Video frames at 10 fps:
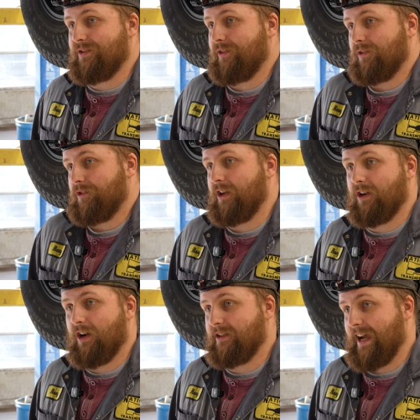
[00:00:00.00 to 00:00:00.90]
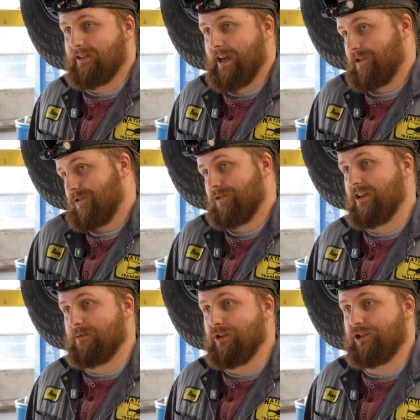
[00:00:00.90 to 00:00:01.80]
feel free to contact National
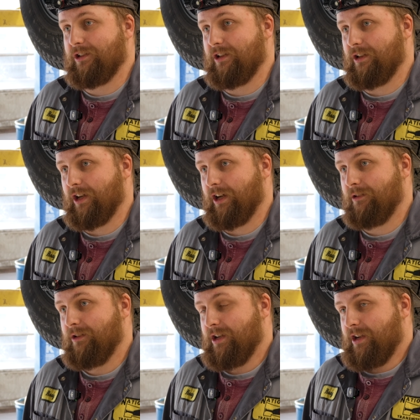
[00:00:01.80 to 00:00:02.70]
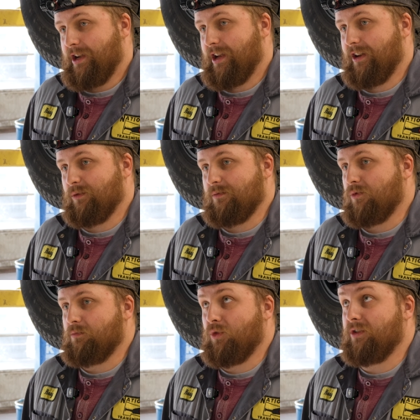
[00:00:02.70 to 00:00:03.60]
Transmission, and I would
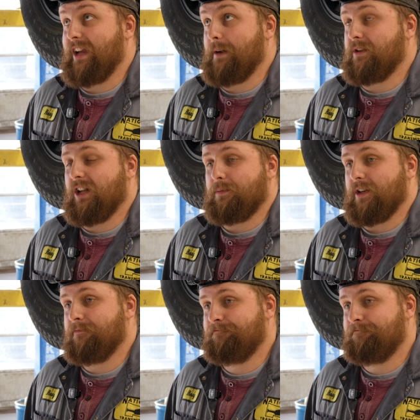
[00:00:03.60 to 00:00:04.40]
more than happy to help you.